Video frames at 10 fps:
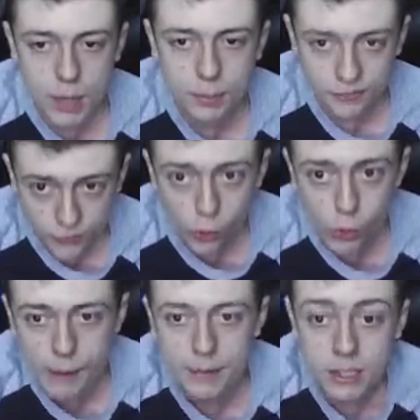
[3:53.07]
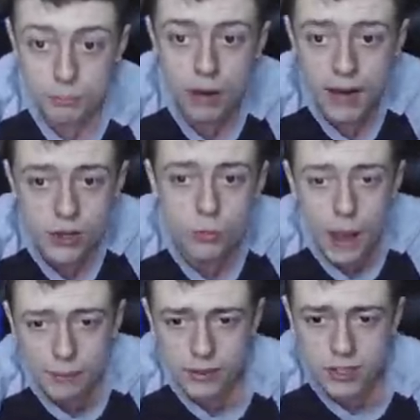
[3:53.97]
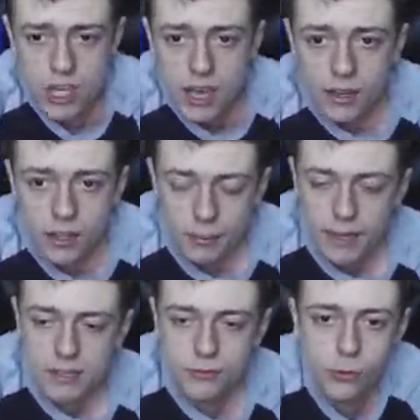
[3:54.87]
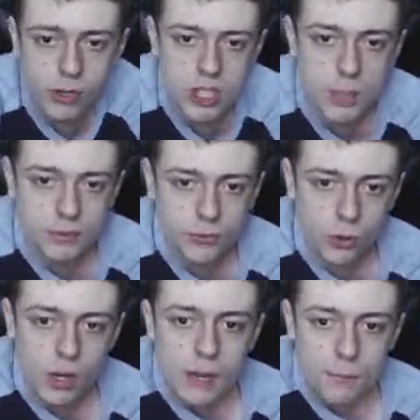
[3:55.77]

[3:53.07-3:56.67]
Chapter 4 weapons, so brand new weapons coming into Fortnite Chapter 4.